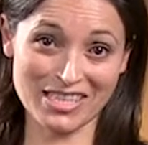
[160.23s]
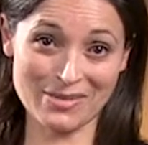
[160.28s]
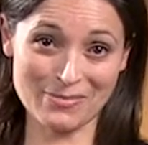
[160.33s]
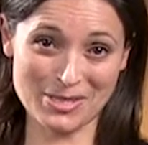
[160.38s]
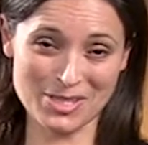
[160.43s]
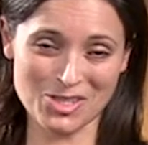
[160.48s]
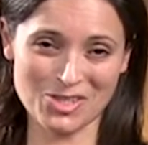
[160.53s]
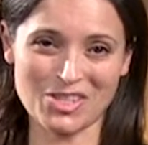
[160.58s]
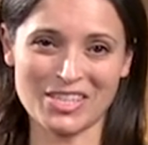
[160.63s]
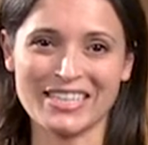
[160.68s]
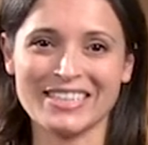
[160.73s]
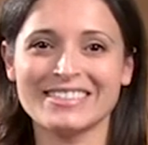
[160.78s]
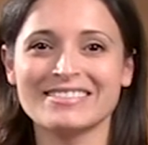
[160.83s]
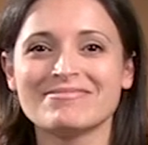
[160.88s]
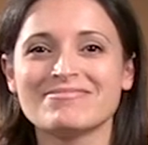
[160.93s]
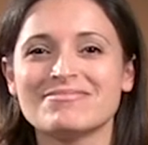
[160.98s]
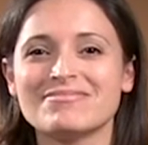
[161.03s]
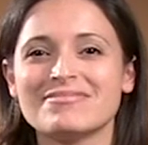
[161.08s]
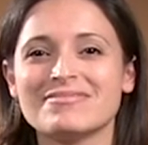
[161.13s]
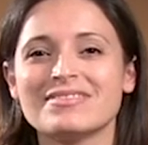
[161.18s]
Chemistry.
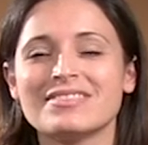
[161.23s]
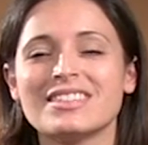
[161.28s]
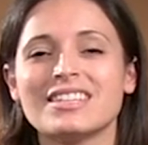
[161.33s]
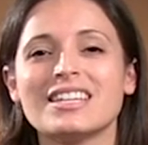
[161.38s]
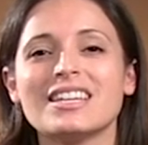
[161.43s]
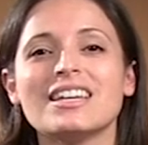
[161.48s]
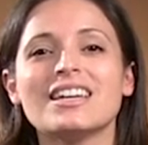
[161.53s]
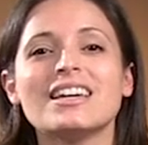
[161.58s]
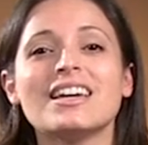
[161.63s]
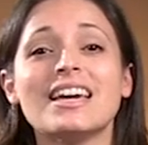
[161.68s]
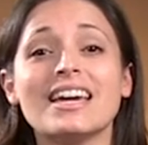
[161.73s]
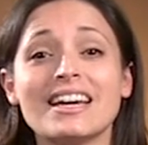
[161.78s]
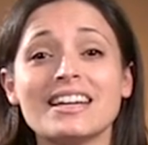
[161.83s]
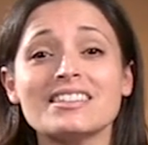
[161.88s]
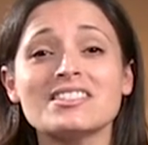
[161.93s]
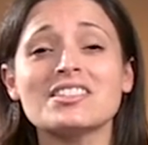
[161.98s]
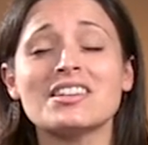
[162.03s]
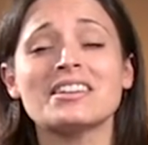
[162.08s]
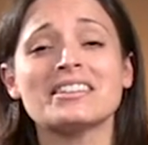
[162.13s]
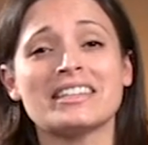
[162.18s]

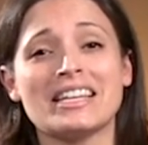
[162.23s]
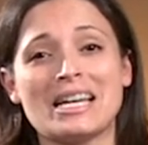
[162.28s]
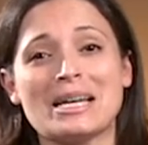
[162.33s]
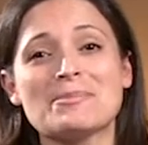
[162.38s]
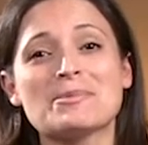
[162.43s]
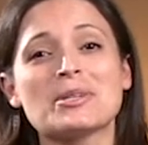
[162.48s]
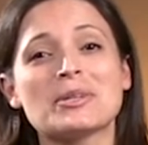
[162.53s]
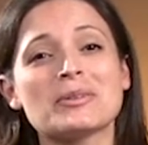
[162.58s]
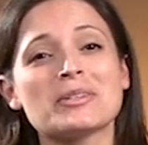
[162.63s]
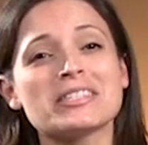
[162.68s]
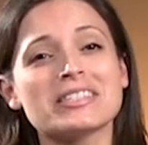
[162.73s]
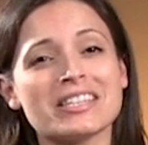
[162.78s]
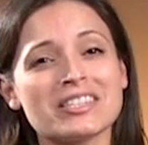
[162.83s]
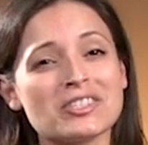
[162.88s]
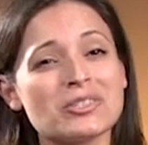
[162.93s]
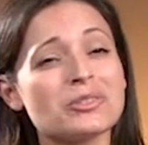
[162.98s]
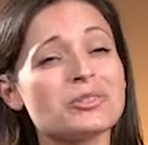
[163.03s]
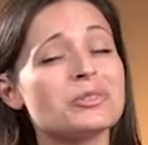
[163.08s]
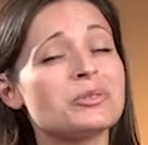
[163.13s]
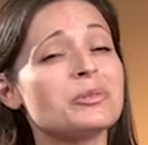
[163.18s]
Hands-on labs are
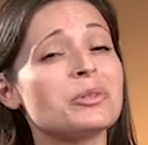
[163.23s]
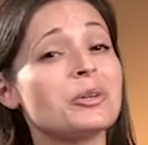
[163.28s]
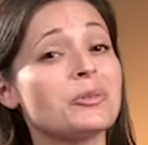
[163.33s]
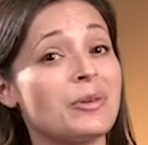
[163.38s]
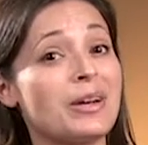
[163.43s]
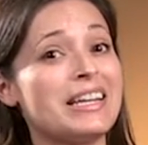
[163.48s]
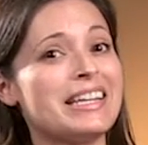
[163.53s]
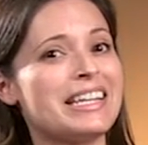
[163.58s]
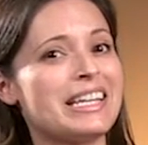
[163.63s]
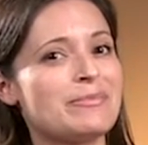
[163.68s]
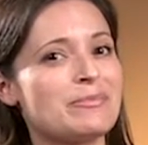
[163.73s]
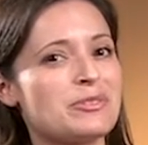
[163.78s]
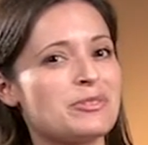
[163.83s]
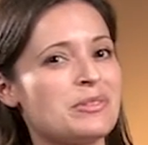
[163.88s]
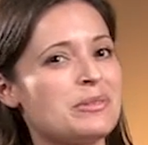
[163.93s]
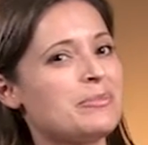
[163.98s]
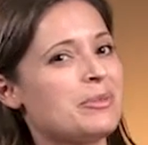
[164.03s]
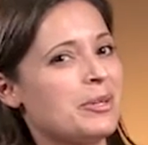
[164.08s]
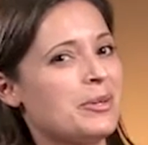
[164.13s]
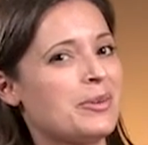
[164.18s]
essential to a great
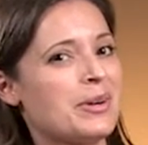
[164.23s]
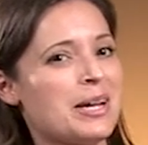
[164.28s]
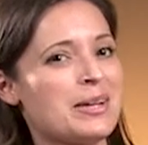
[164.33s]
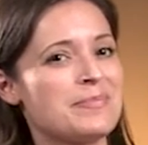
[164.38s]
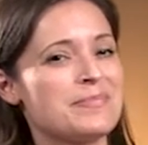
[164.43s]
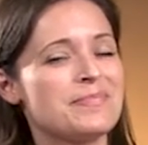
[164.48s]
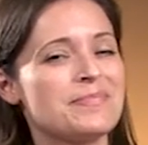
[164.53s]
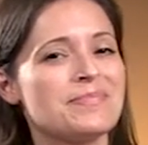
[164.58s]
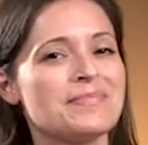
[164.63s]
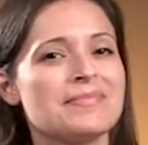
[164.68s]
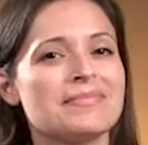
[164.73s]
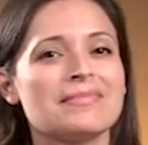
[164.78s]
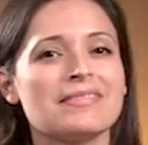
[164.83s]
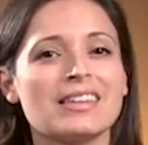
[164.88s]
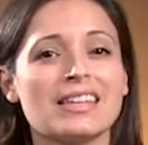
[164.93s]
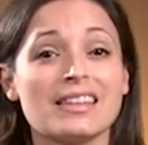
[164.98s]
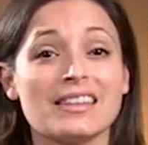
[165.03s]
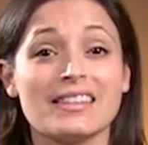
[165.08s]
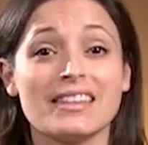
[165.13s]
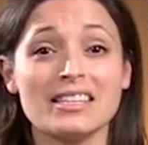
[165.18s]
chemistry program.
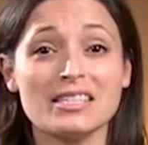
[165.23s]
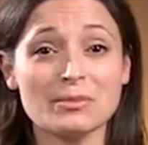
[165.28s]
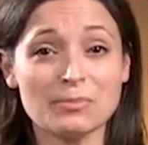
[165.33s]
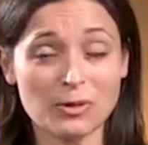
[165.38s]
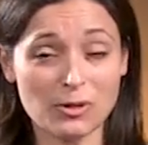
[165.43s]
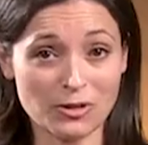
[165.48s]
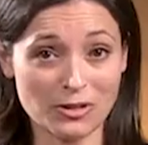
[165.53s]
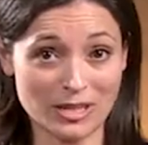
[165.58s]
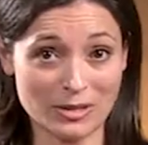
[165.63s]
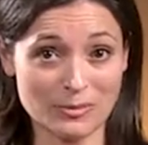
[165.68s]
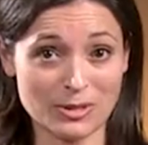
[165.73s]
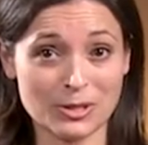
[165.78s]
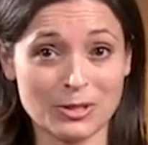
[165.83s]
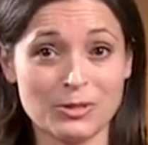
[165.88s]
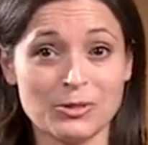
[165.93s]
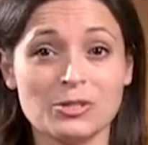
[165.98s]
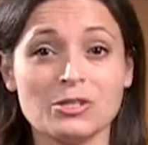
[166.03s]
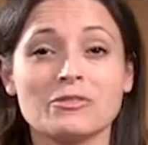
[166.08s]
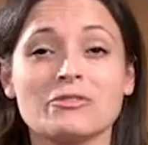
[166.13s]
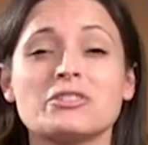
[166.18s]
This program
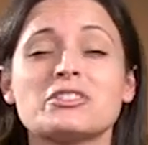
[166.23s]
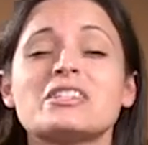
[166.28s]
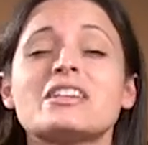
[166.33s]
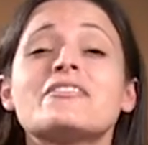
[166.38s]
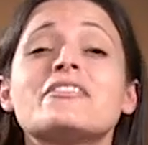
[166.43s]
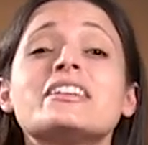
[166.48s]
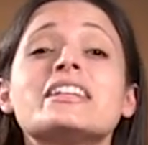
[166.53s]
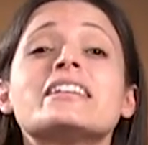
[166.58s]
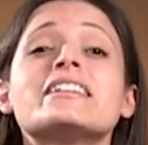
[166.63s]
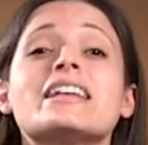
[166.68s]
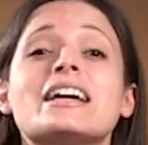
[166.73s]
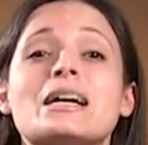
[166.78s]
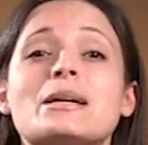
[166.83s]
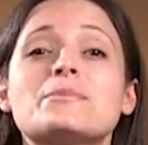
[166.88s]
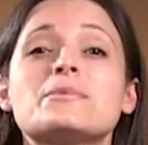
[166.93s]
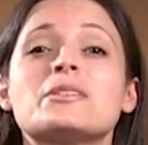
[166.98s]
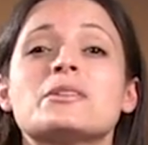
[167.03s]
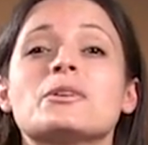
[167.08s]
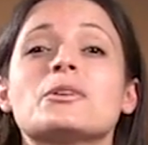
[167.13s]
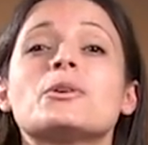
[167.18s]
includes over 70
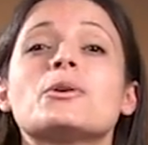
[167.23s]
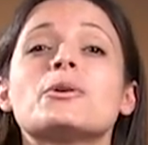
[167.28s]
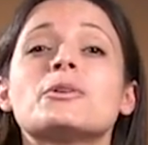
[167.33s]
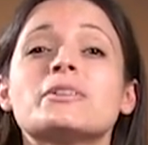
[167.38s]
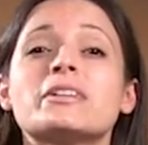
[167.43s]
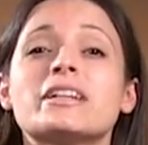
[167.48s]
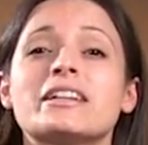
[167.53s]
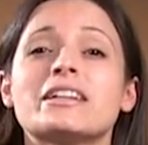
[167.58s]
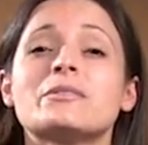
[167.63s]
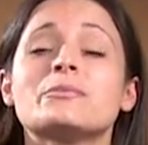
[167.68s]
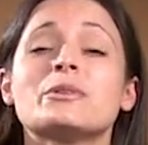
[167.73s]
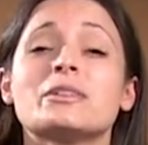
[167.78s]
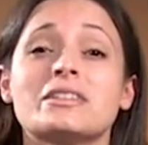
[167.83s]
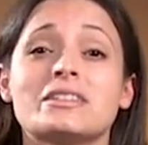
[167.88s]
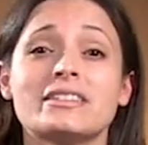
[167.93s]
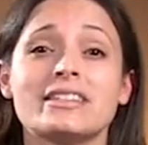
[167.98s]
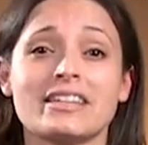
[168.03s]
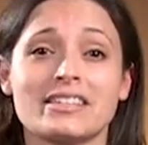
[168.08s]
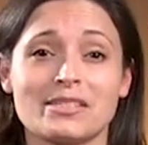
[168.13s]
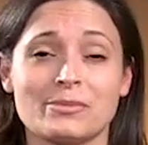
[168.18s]
labs that are coordinated with
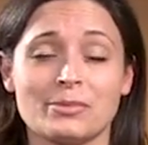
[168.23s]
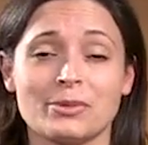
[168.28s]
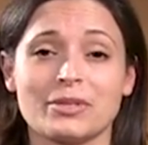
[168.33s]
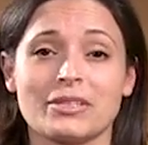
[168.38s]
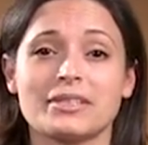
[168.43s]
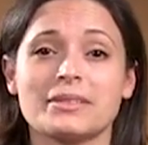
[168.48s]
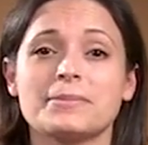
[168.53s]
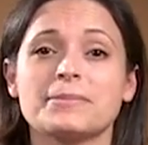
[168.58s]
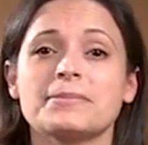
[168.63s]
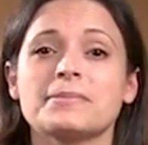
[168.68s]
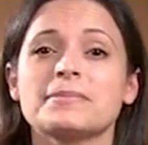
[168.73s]
the textbook.